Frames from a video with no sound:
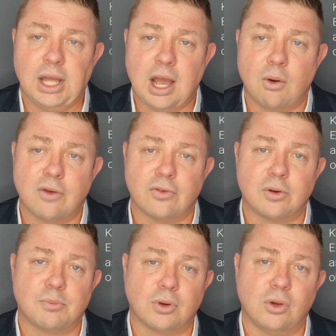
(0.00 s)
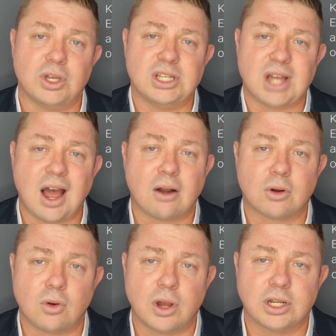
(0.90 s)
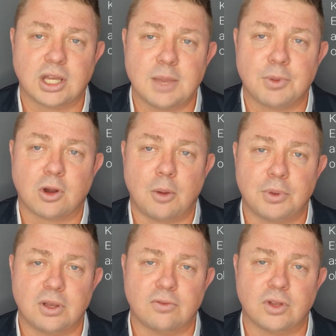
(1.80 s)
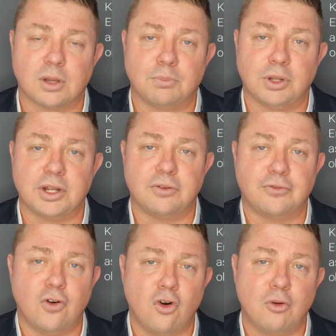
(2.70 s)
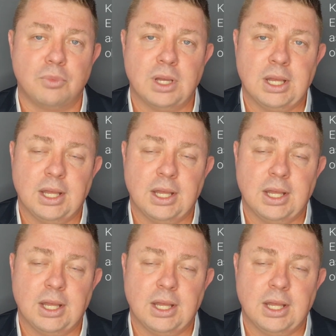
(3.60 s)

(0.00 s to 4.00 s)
However, employees are required to keep a copy of the completed form